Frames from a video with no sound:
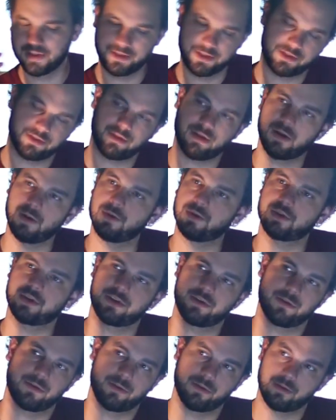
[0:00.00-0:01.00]

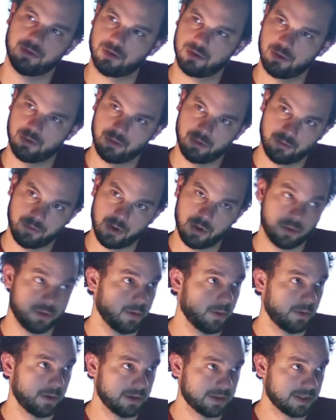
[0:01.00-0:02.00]
DigitalOcean or
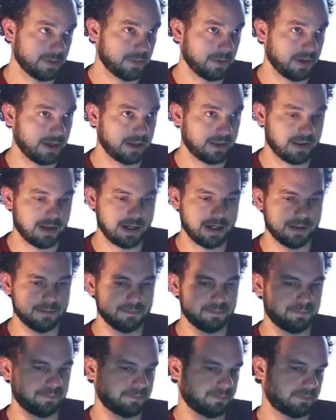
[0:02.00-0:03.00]
Heroku or something like
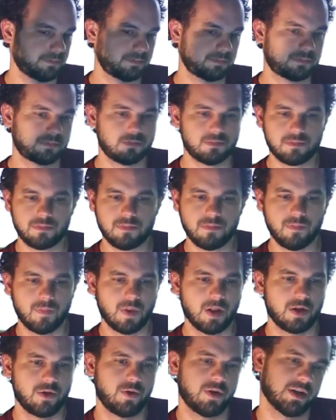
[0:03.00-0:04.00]
that,
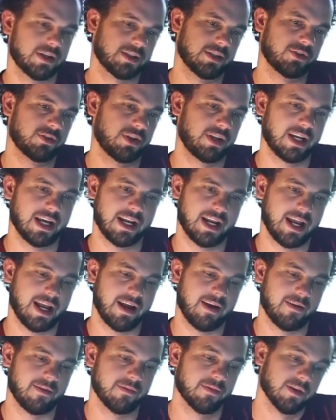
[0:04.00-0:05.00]
you can essentially kind of
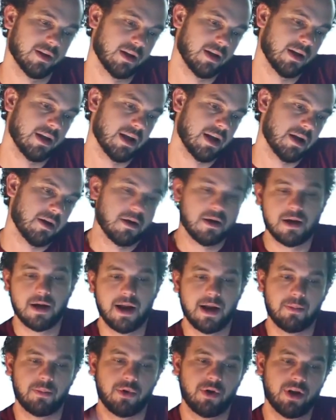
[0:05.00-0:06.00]
have
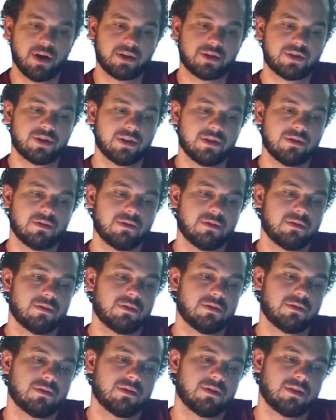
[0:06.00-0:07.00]
a production
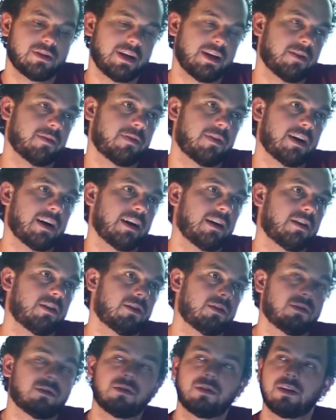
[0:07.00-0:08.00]
data
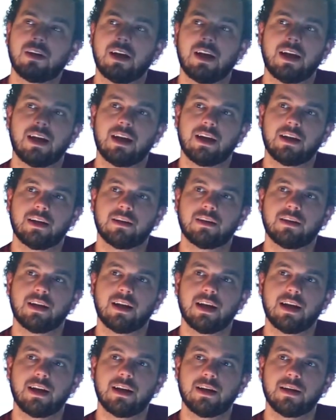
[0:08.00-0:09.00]
file and
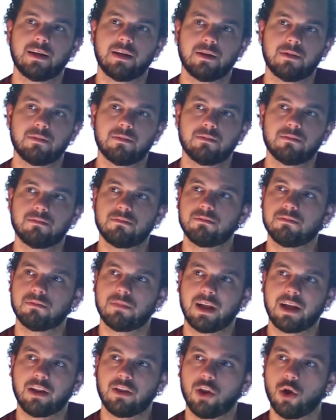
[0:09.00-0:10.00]
a
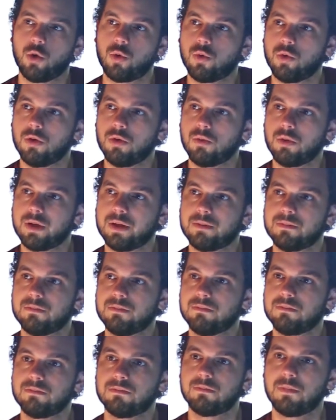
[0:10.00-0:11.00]
like local one
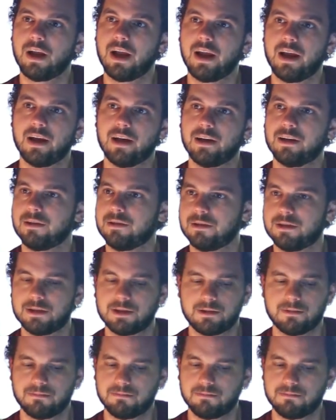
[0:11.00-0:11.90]
and